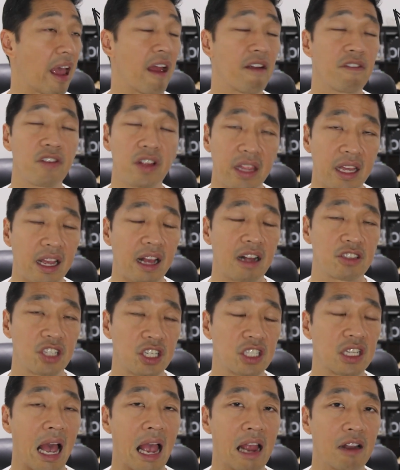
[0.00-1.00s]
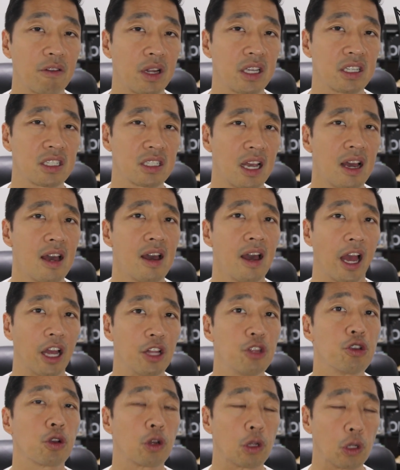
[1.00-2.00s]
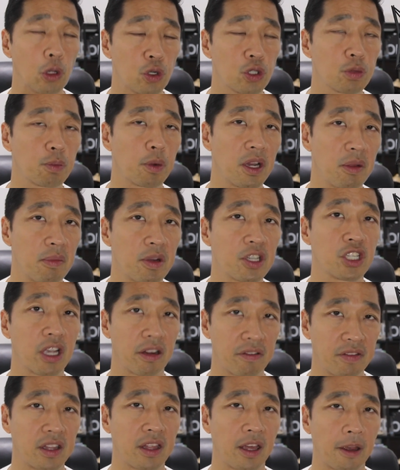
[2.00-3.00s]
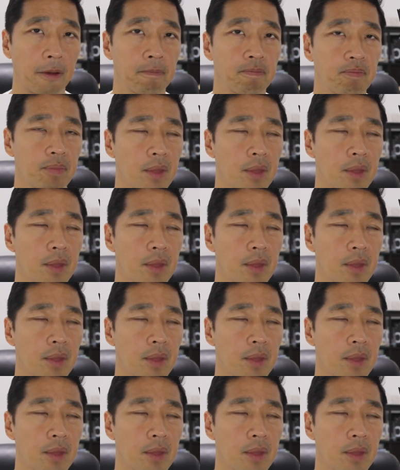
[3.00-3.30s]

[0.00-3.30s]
Everything else is high risk and you could lose pretty much everything.